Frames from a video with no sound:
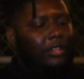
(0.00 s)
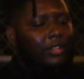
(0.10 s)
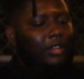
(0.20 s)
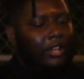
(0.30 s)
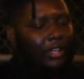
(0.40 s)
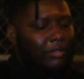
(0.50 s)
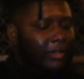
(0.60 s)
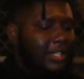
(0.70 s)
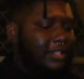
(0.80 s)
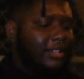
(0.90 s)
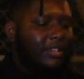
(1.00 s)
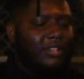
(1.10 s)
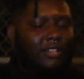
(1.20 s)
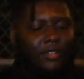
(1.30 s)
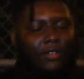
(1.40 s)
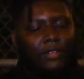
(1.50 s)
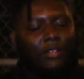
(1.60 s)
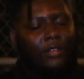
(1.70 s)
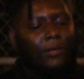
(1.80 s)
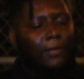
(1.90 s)
Young and the Restless,
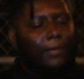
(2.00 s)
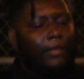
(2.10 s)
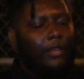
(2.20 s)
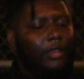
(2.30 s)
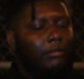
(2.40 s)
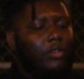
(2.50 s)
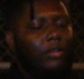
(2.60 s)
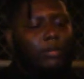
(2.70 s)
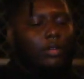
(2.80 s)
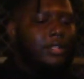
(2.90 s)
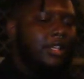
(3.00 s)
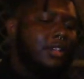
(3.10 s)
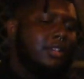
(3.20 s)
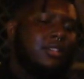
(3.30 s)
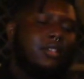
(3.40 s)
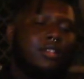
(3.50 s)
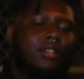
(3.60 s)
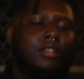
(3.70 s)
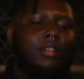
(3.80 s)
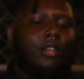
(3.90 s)
and more protests.
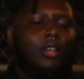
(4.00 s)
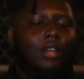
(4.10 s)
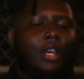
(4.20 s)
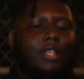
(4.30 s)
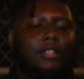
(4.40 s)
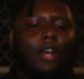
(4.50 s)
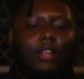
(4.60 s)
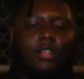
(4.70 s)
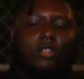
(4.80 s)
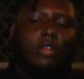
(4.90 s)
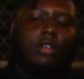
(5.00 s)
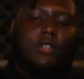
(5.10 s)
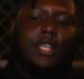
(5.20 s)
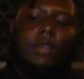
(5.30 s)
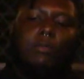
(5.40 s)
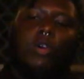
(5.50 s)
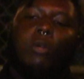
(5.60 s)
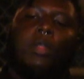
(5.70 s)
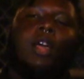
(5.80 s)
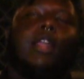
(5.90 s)
As doctors struggled to get
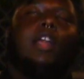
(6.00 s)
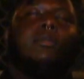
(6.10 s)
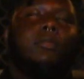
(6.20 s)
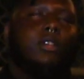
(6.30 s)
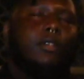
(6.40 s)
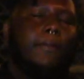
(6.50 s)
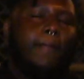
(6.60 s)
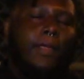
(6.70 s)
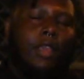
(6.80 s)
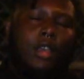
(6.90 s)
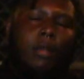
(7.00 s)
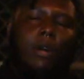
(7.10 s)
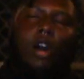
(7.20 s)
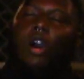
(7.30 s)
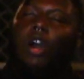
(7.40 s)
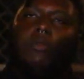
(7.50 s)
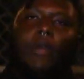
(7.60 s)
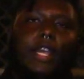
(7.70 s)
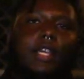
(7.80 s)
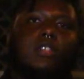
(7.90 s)
more blood out of me. My heart
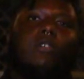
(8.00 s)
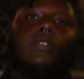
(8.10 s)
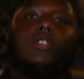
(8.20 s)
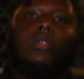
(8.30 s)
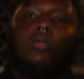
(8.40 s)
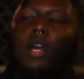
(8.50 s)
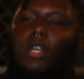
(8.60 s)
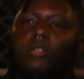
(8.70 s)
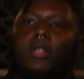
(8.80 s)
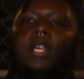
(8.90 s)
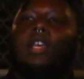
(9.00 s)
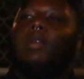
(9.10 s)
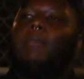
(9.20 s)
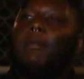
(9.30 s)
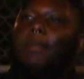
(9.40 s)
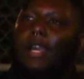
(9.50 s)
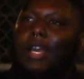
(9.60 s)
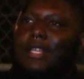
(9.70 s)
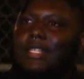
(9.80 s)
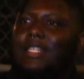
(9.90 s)
rate is over 200, thinking about my
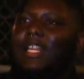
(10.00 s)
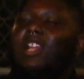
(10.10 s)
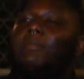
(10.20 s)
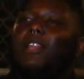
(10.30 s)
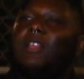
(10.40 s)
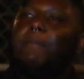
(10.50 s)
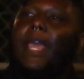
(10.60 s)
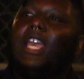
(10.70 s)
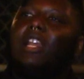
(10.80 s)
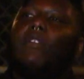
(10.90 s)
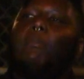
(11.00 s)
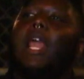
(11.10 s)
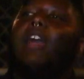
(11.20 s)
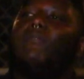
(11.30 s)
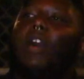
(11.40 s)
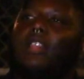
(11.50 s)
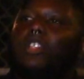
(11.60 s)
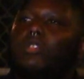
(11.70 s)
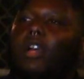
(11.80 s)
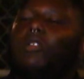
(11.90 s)
cousins, thinking about the pain of a black father
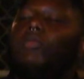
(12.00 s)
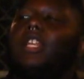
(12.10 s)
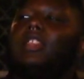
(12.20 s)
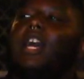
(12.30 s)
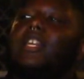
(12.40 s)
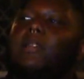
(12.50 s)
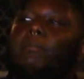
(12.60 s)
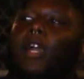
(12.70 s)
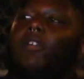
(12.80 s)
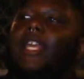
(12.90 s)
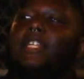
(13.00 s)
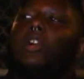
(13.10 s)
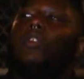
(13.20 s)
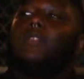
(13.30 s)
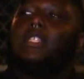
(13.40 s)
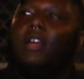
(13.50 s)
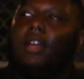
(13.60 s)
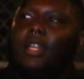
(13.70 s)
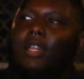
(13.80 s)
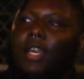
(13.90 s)
struggling with the thoughts of burying his own
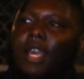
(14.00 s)
son,